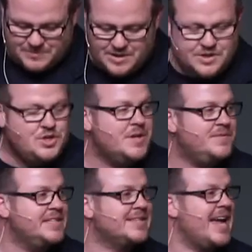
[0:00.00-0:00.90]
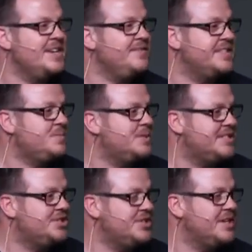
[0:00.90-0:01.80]
Do you have this kind of
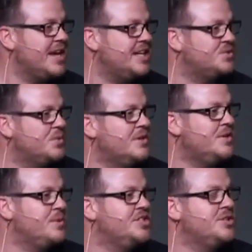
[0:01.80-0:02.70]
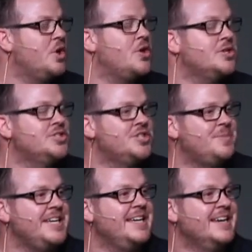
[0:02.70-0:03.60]
disposition to God's word? We should, all should
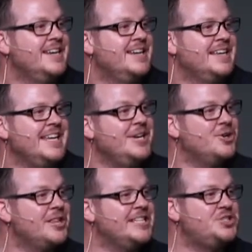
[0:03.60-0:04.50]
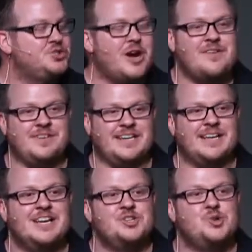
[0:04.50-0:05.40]
be eagerly striving
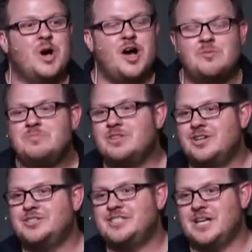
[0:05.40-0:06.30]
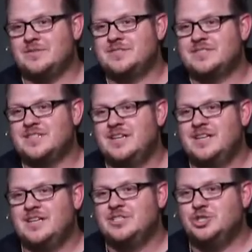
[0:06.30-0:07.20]
to humble ourselves
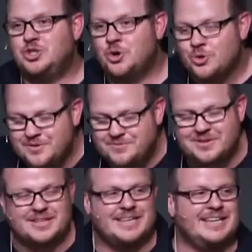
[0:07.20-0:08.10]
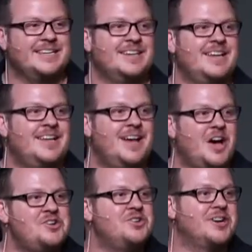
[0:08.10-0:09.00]
joyfully
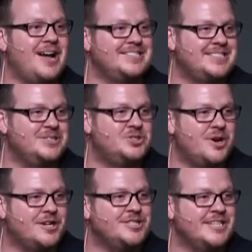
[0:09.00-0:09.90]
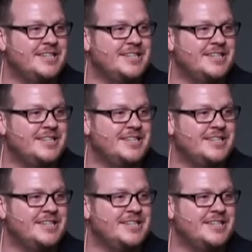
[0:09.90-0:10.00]
under God's instruction.